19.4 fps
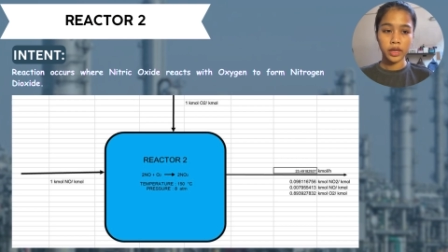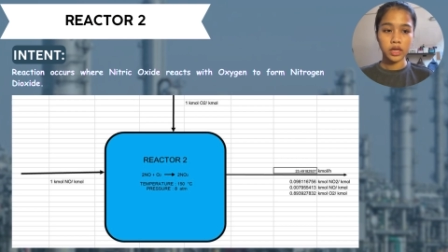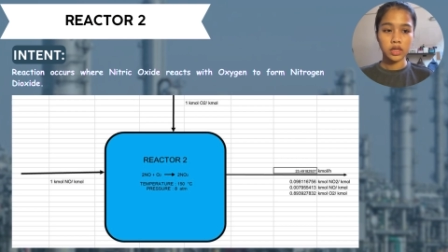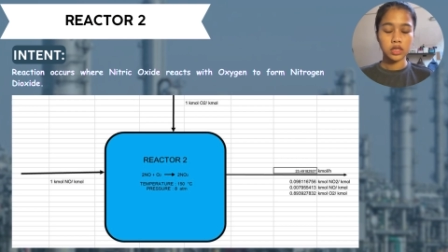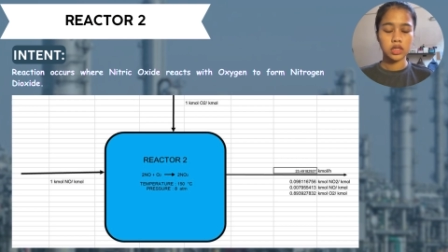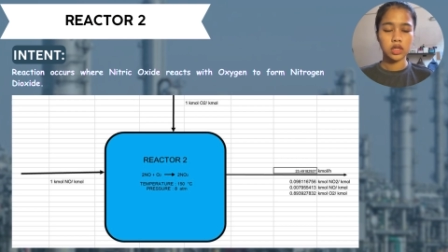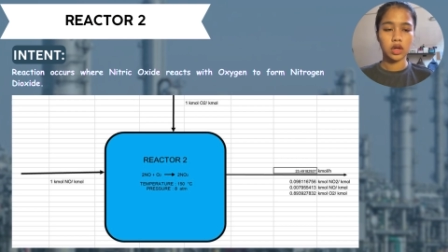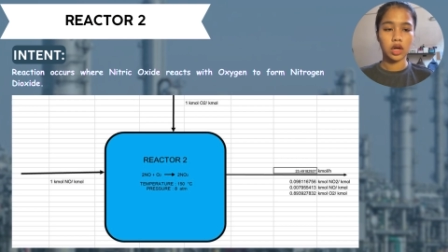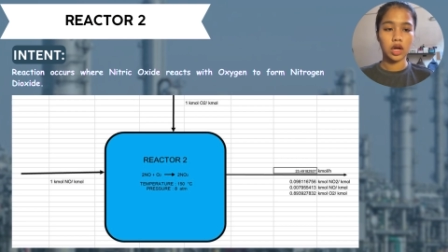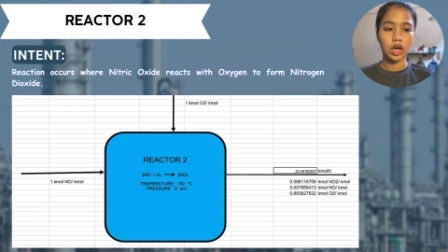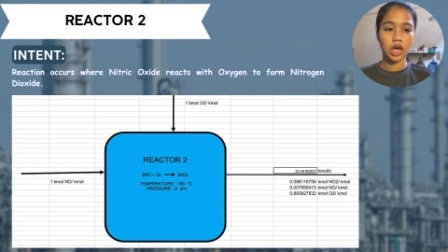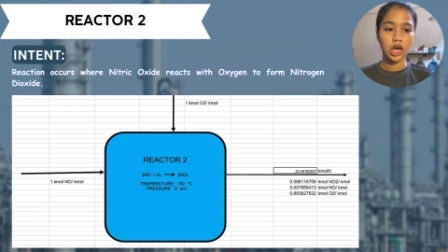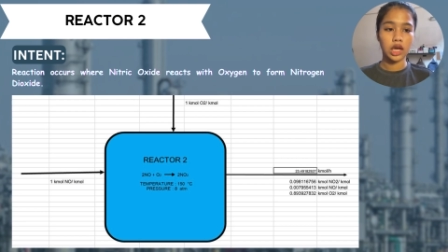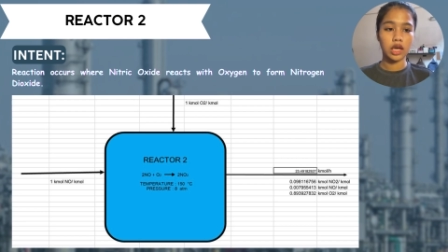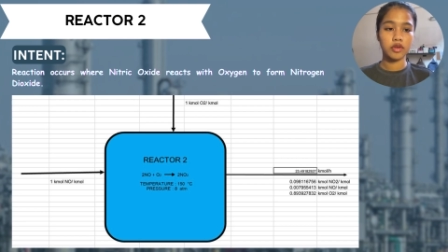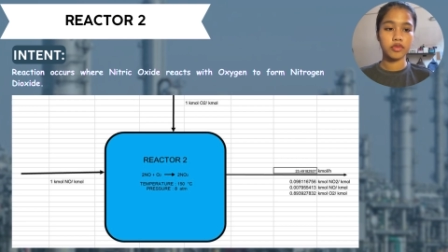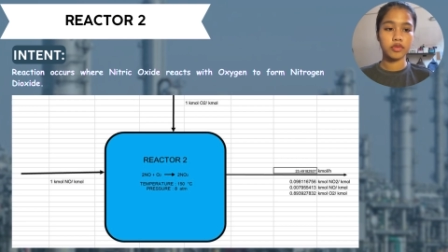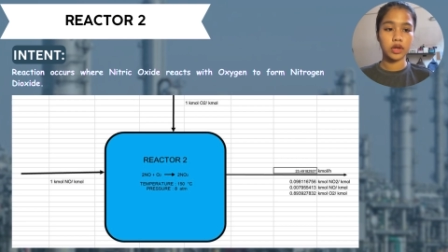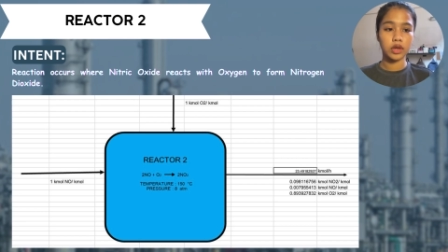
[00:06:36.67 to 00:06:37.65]
So how
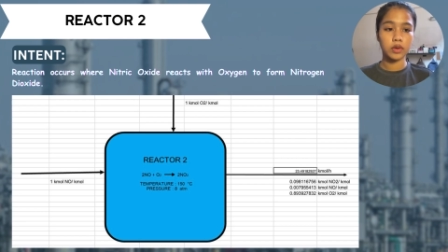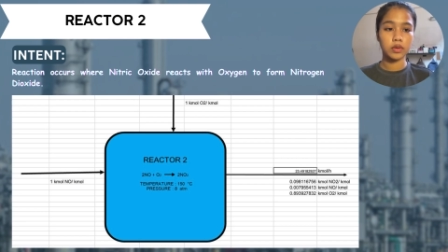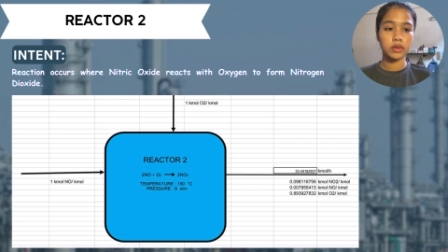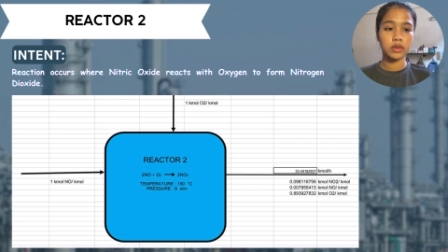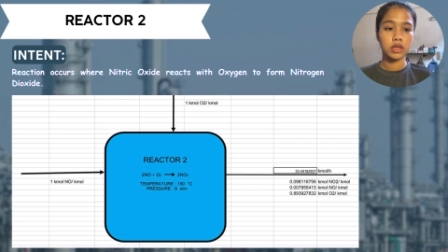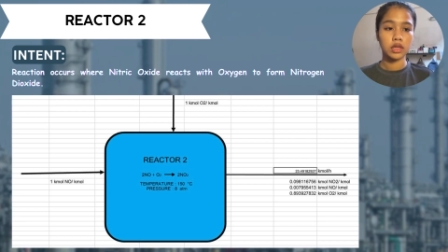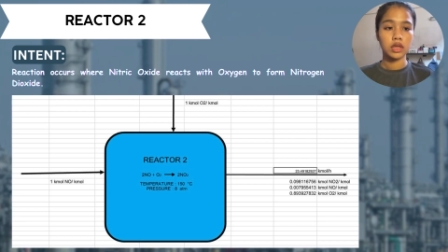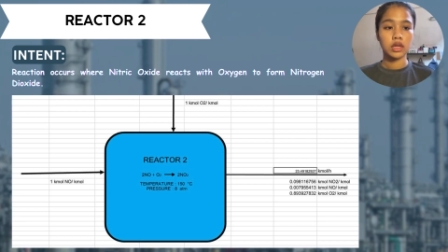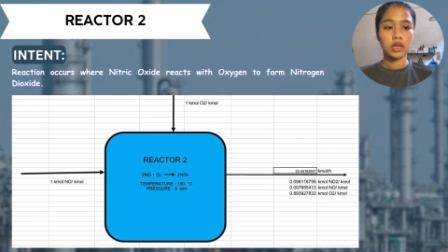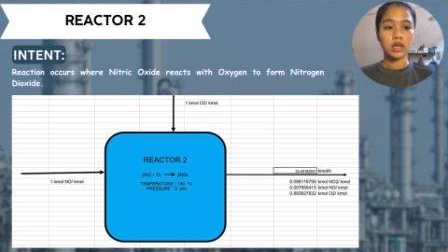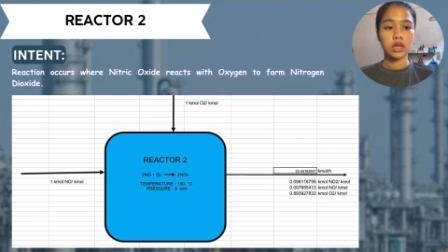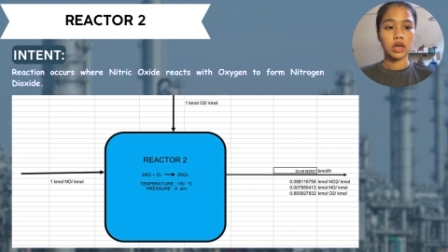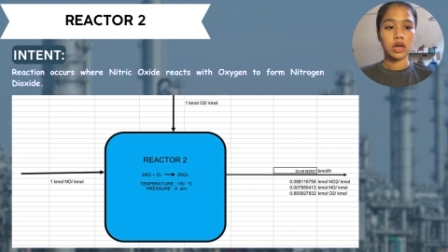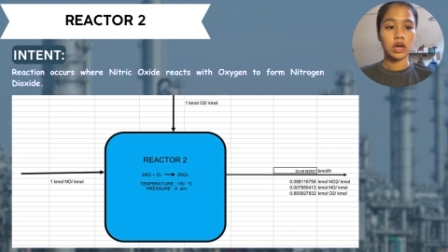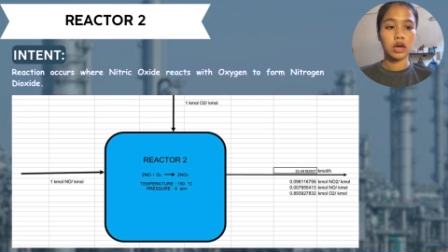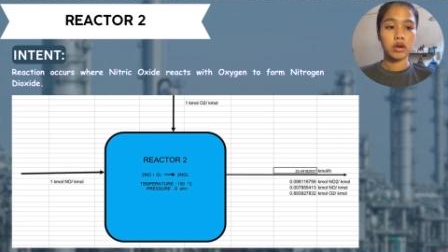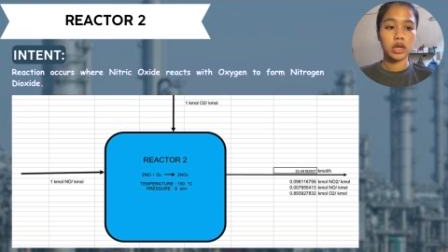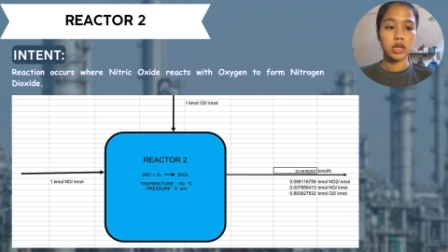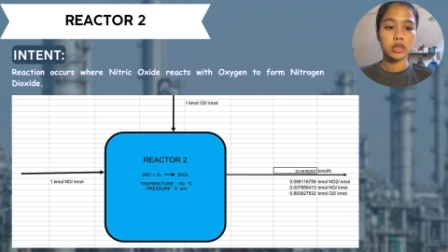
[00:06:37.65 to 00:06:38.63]
I found
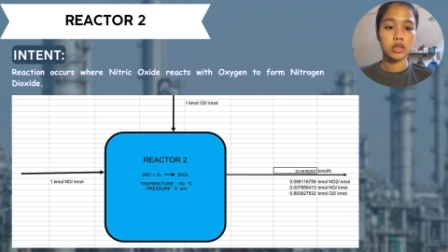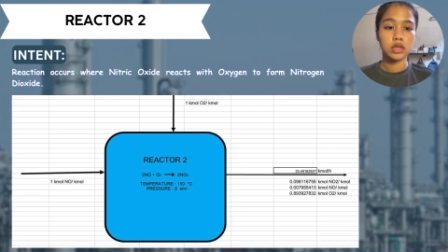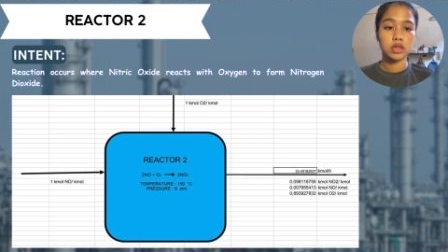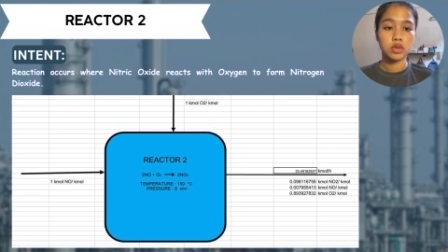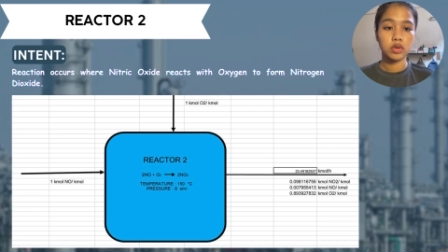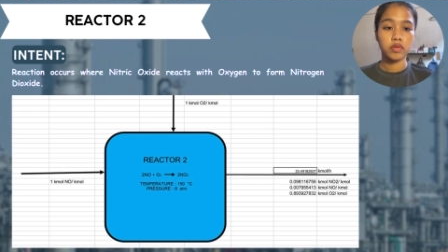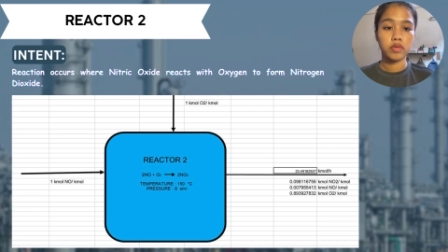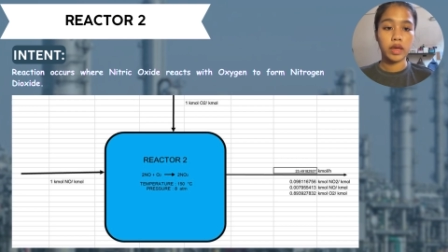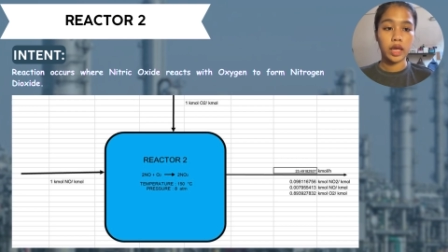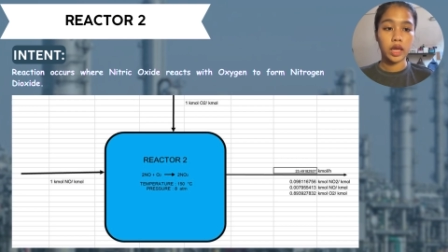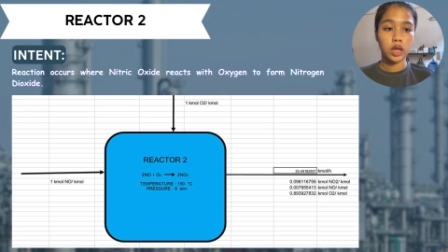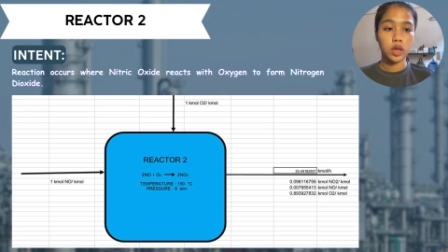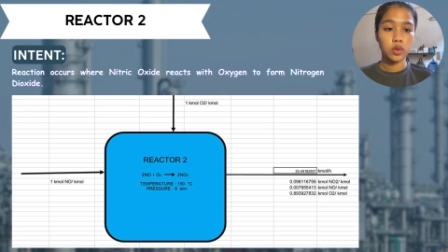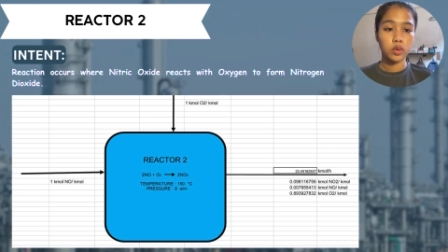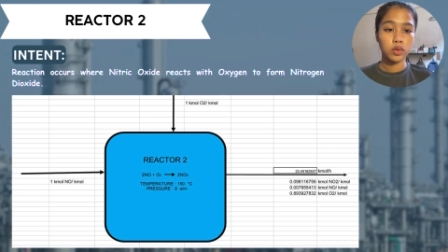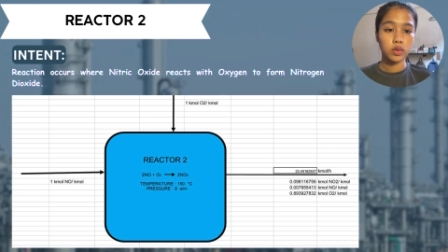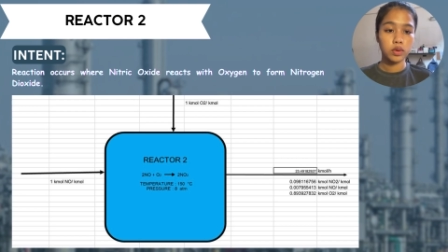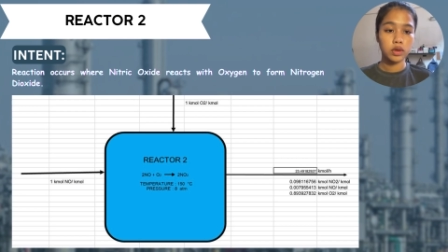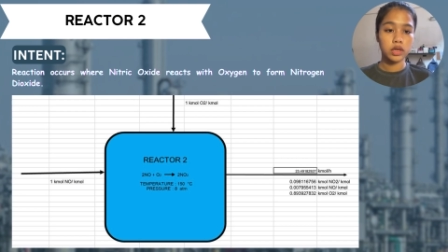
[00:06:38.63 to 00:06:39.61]
reactor 2
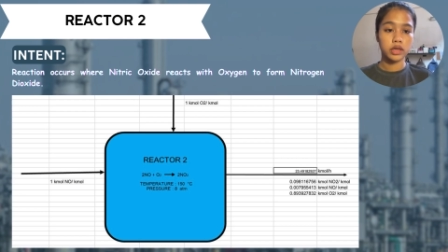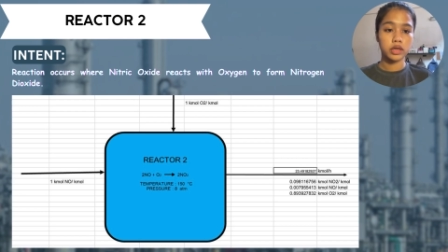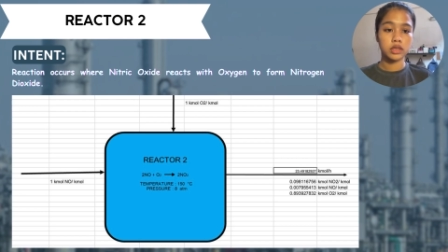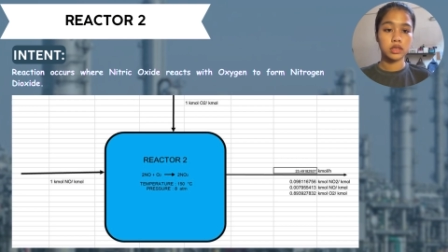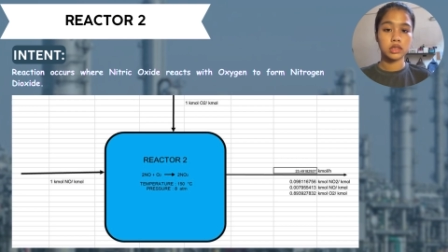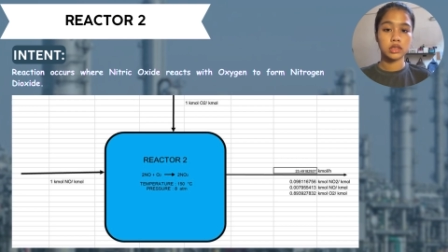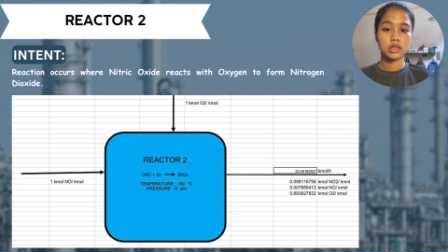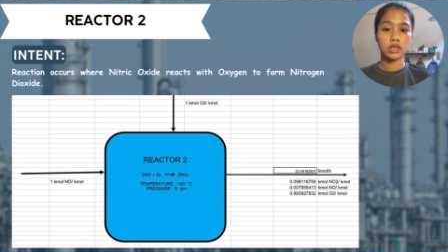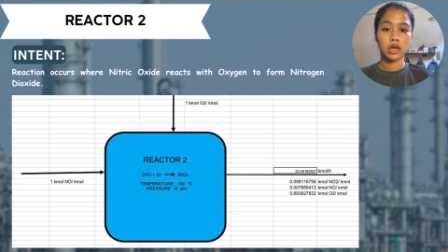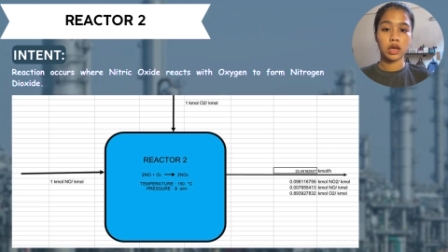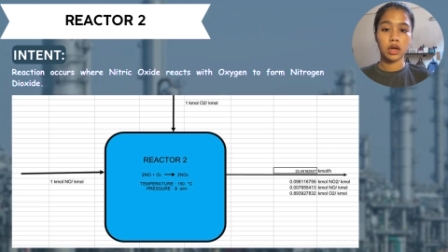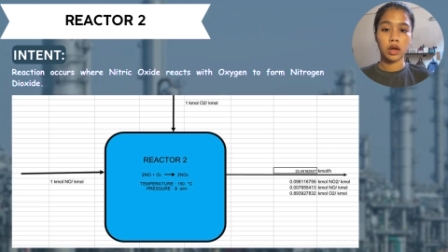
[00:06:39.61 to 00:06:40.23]
value is